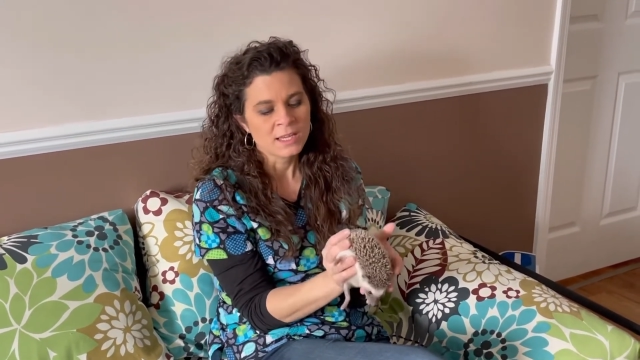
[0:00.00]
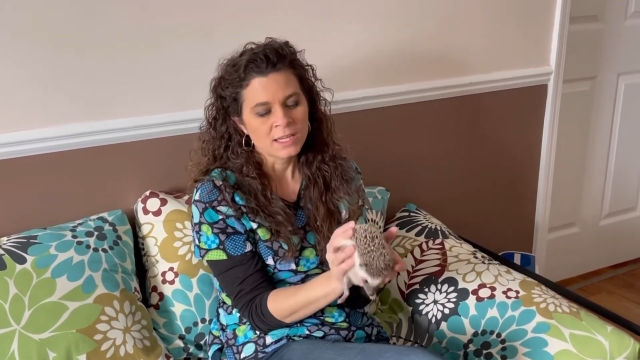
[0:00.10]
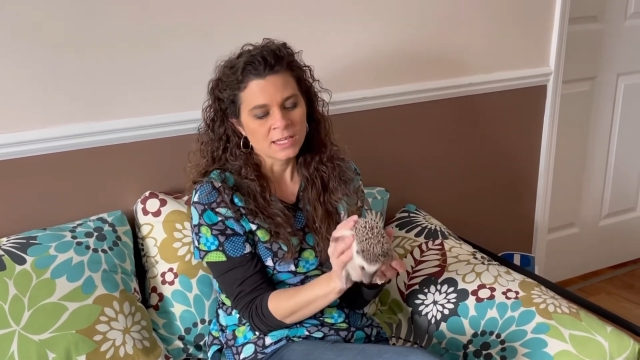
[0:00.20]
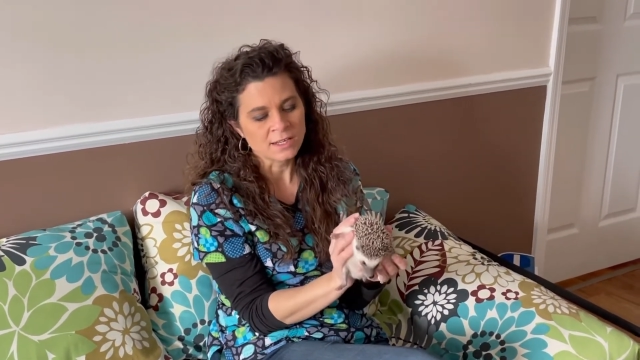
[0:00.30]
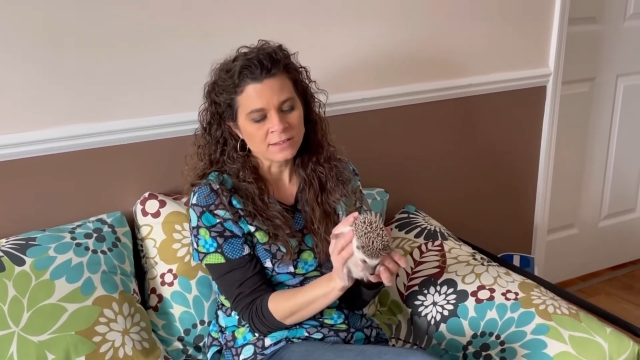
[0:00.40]

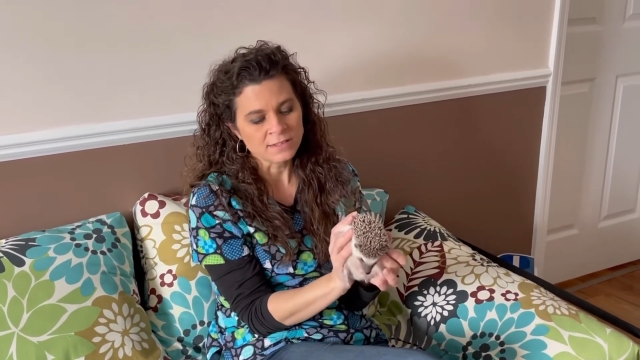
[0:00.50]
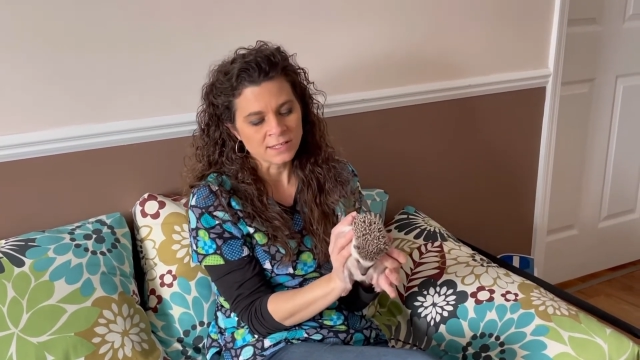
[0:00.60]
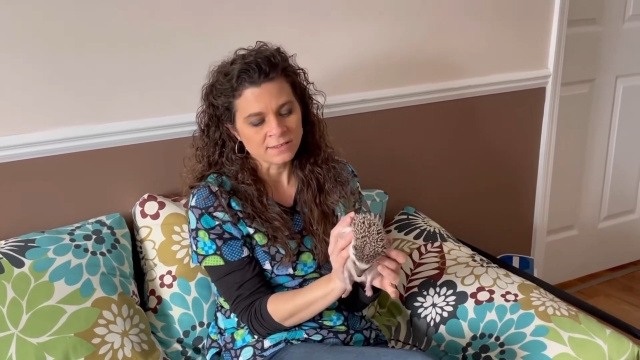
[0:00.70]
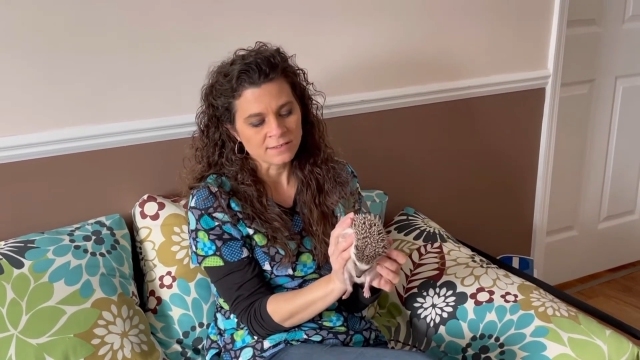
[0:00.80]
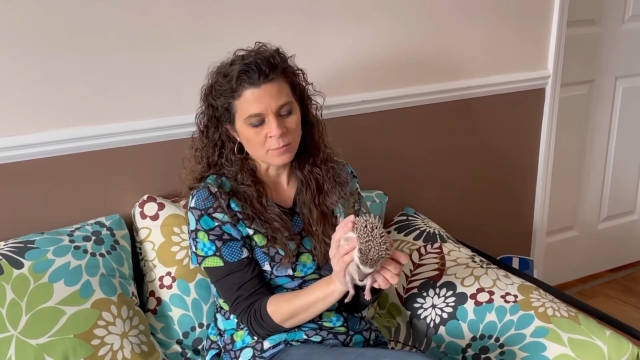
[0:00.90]
He does
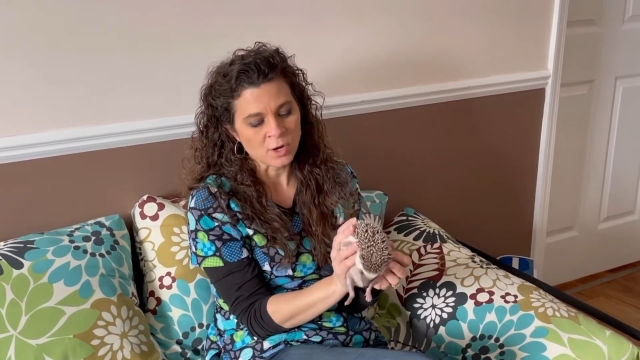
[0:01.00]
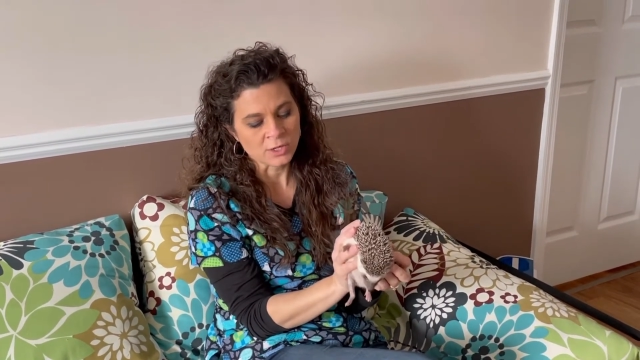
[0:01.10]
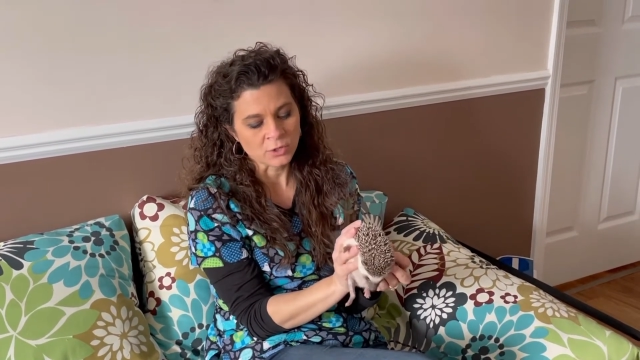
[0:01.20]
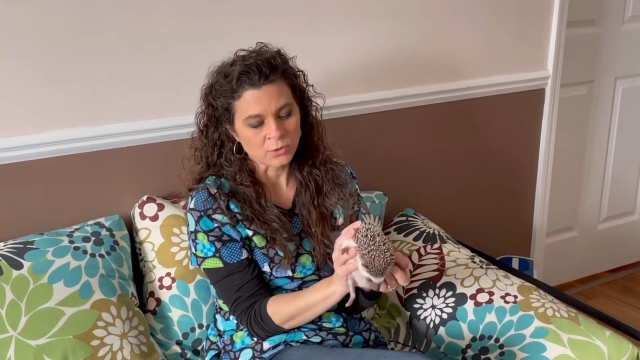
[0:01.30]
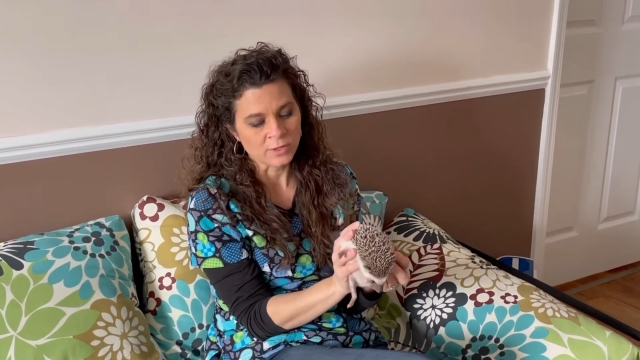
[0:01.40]
need someone
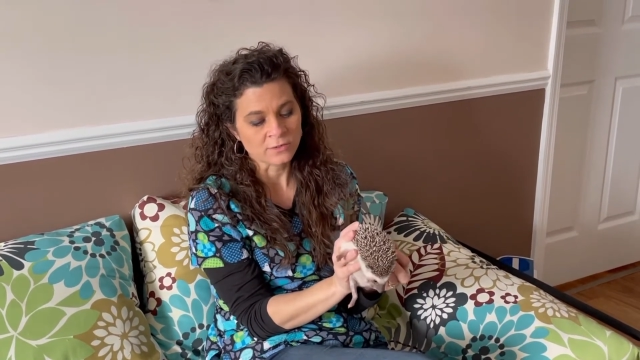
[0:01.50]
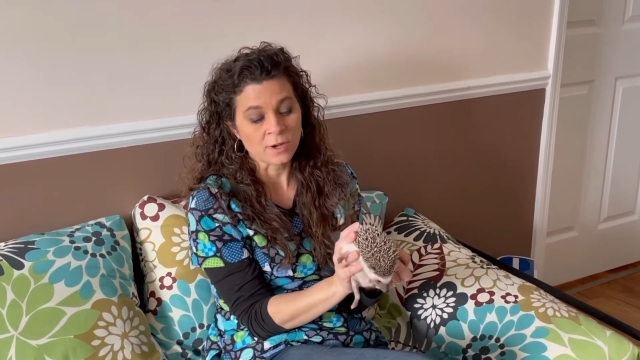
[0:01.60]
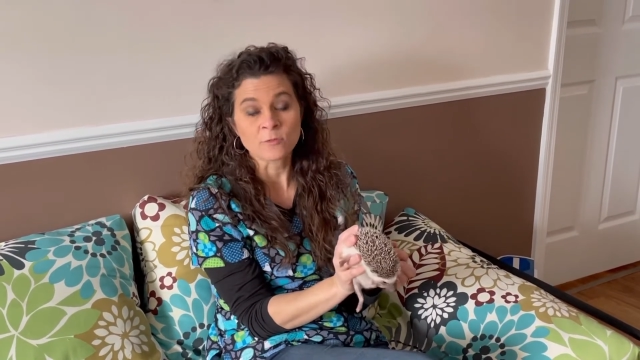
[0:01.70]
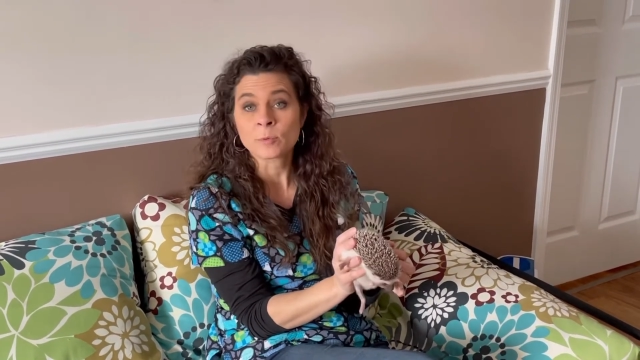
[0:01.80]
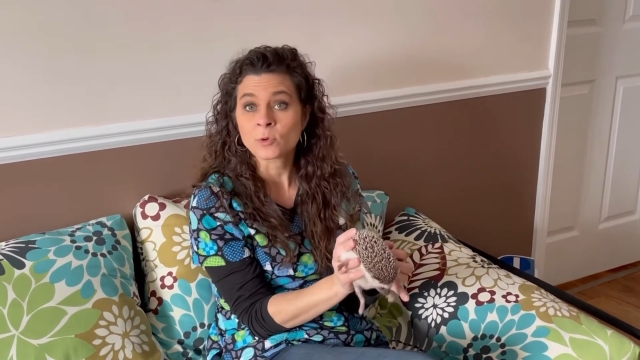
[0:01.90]
who is
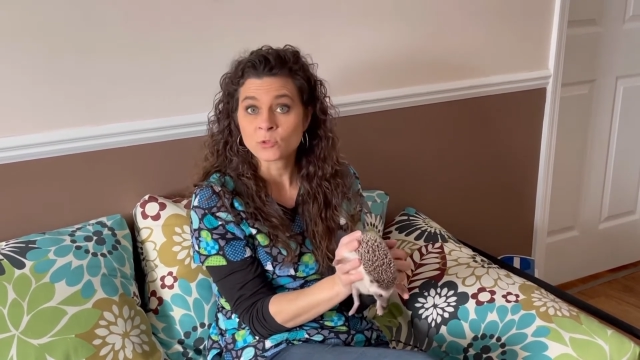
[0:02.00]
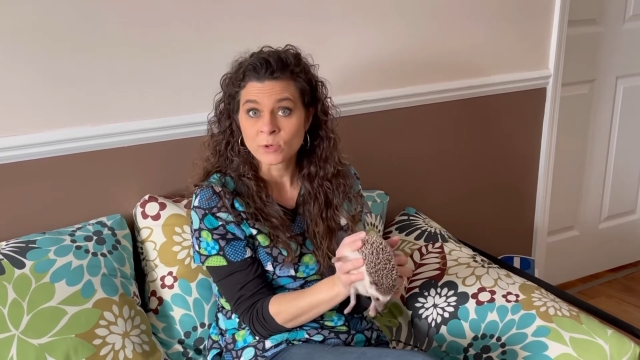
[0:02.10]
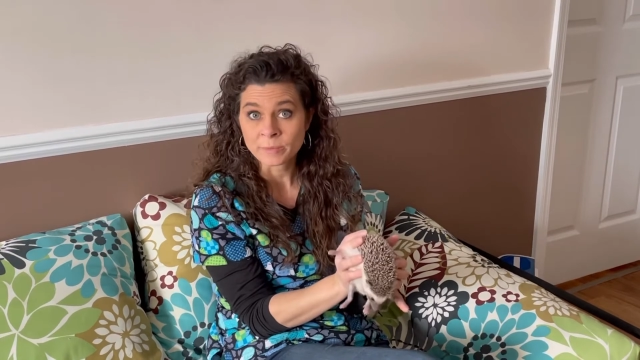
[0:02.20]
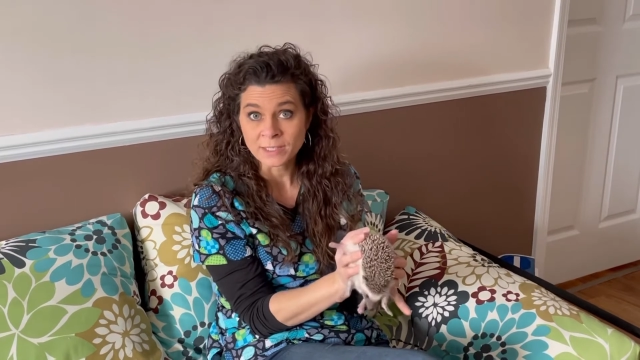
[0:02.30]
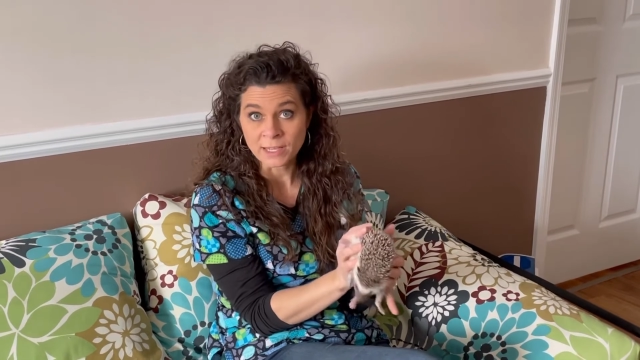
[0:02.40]
comfortable
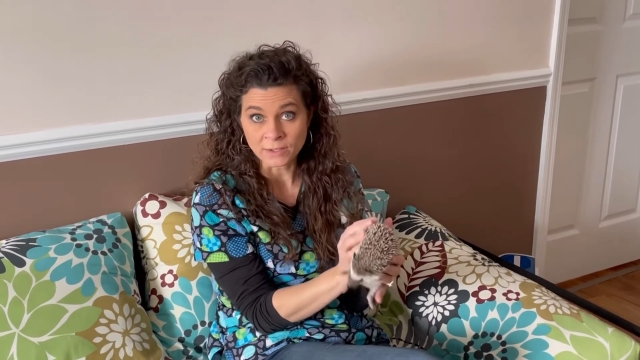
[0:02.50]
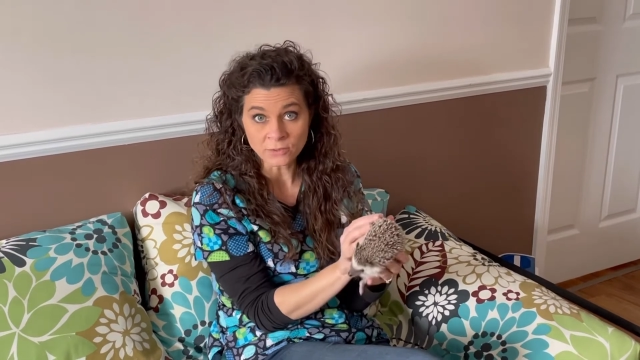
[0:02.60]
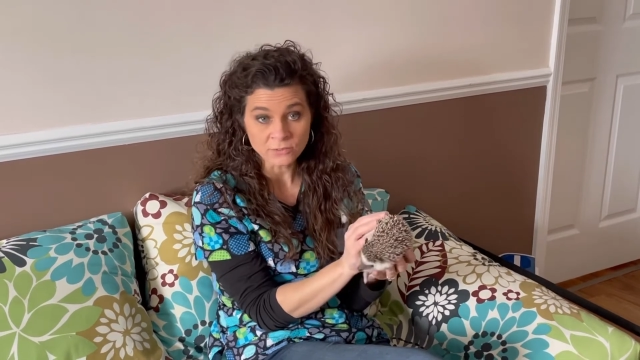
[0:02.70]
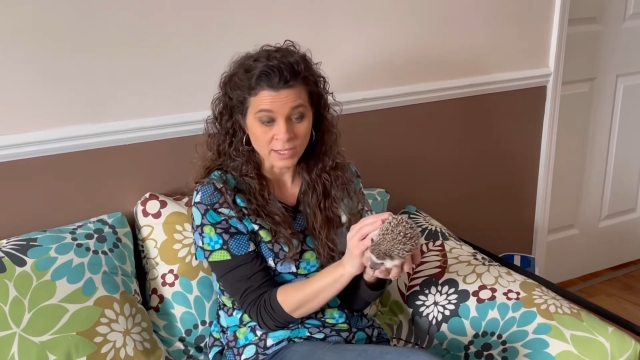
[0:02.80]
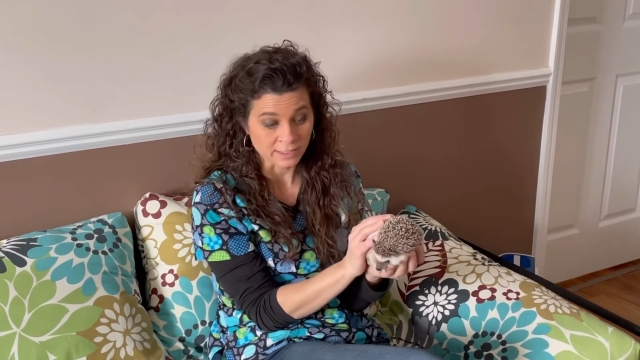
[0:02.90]
trimming
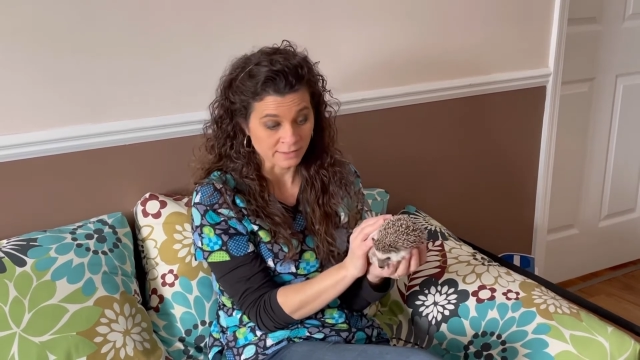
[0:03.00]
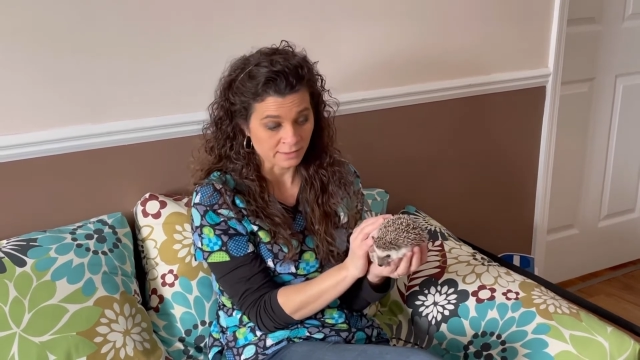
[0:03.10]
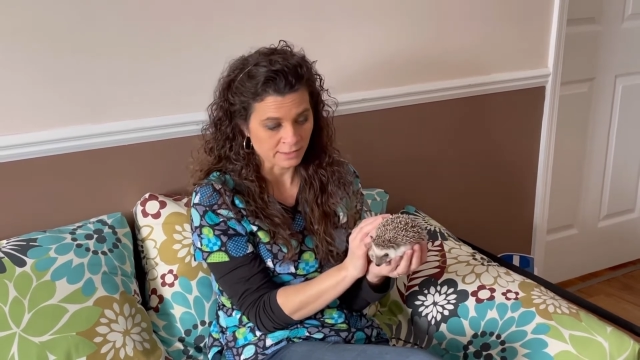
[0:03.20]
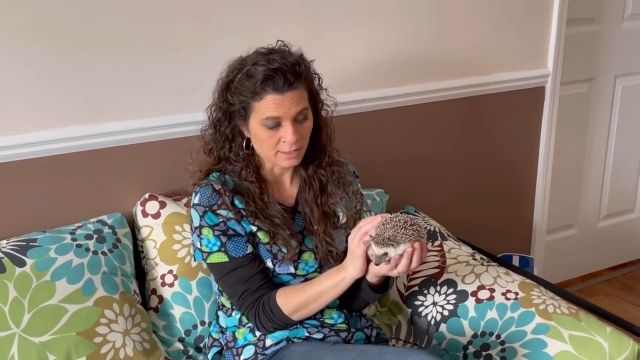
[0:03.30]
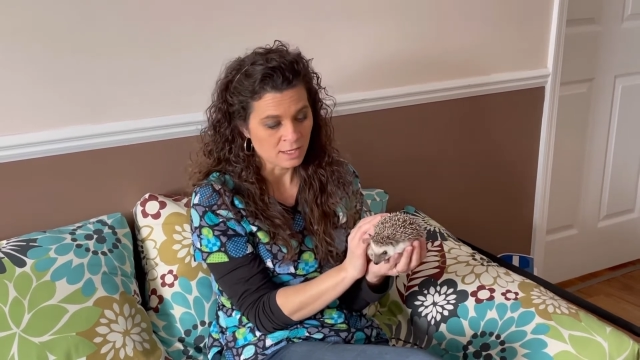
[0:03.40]
nails,
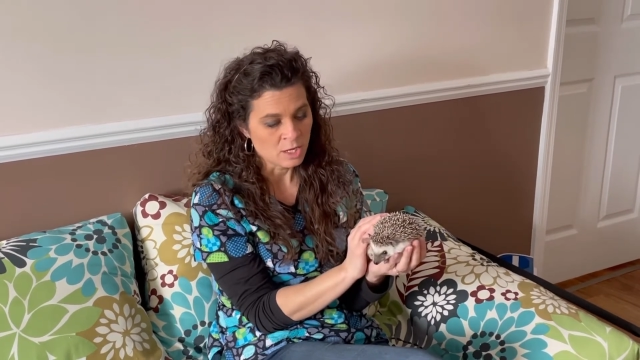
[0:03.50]
ideally,